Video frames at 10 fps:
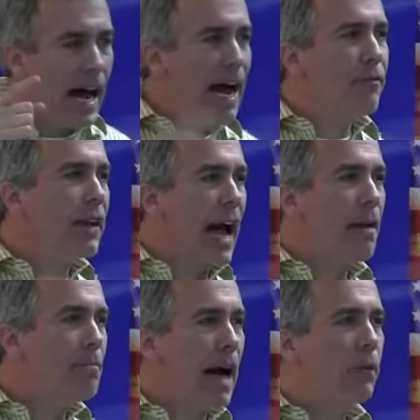I've
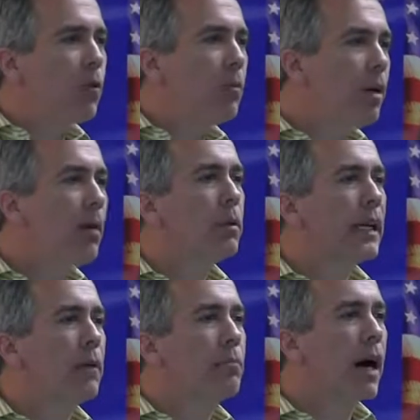got my
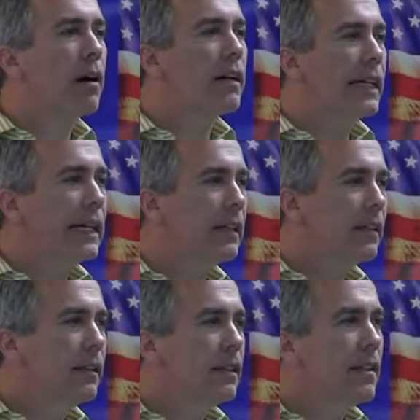Republican Party
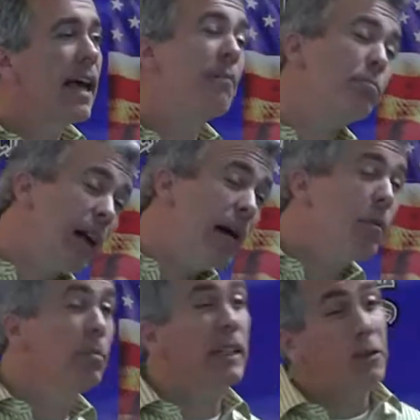that
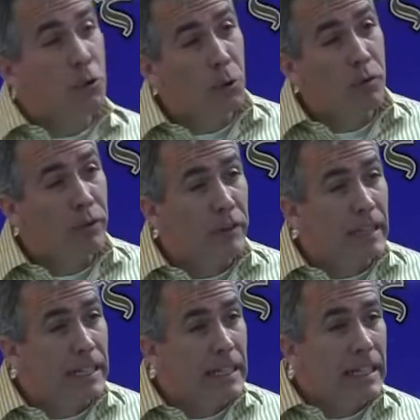probably,
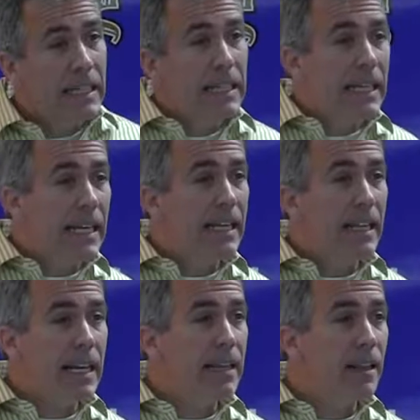truthfully,
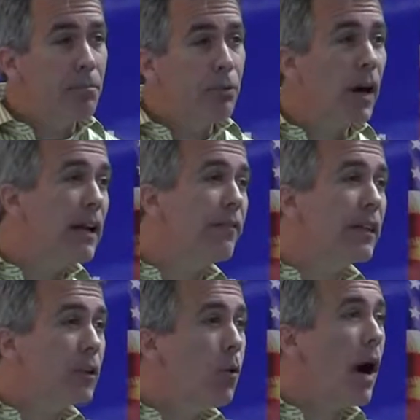in the
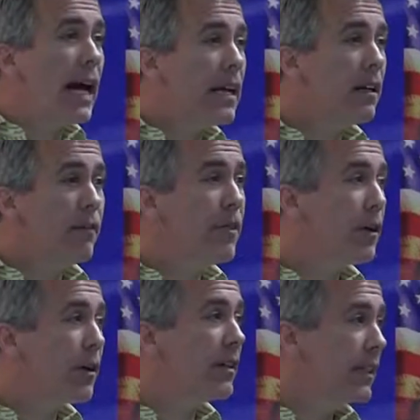private quiet of
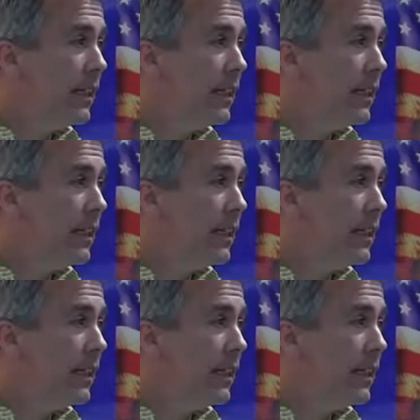their